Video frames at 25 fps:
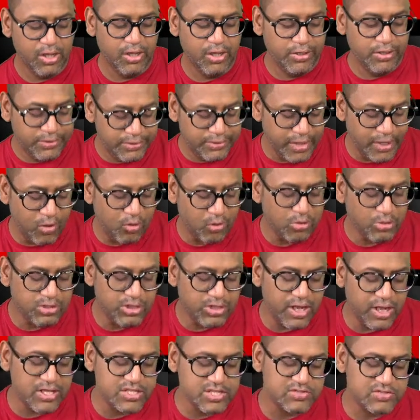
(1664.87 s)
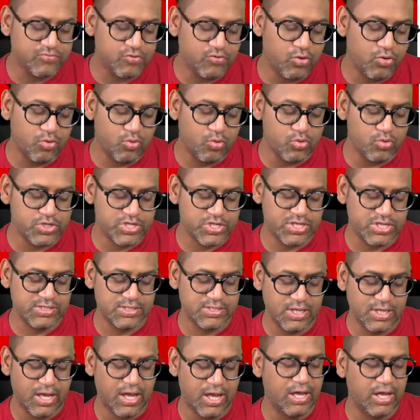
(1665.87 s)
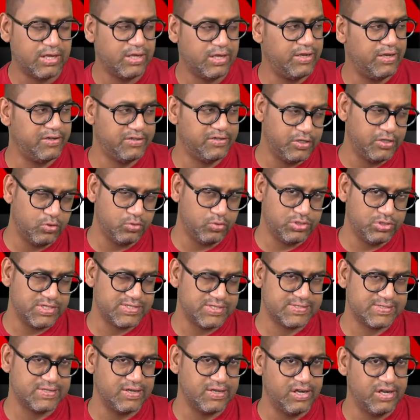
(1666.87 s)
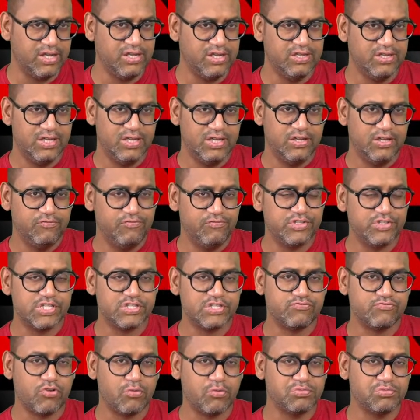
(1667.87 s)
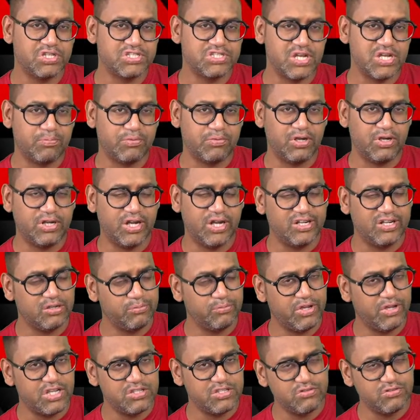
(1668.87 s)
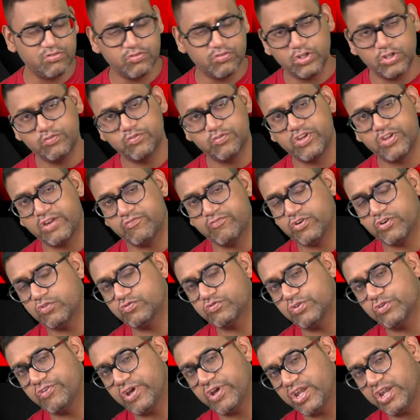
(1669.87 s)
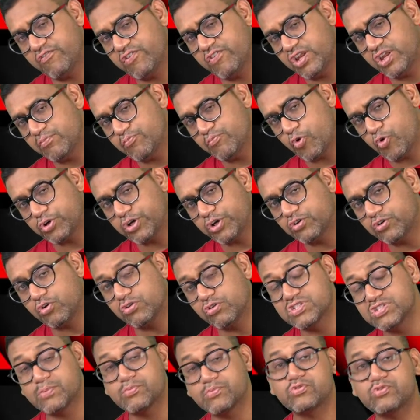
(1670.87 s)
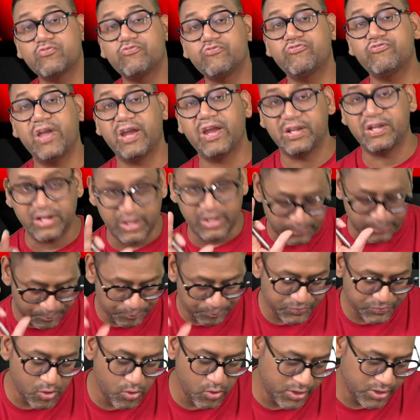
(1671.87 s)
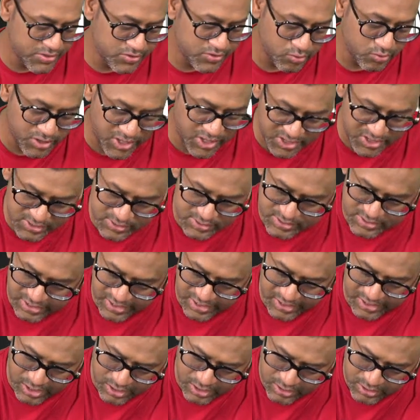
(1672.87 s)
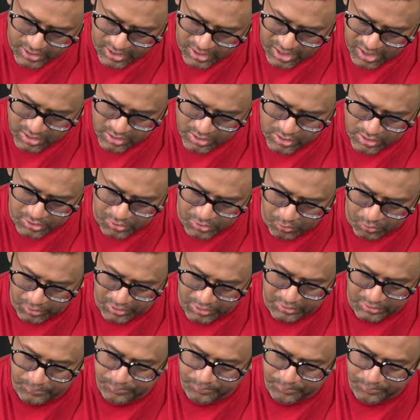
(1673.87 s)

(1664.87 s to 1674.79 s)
Now last 4 questions are related to this study, which is from the chapter data management, one of the very important concepts of factoring. Okay, so let us read it and do it.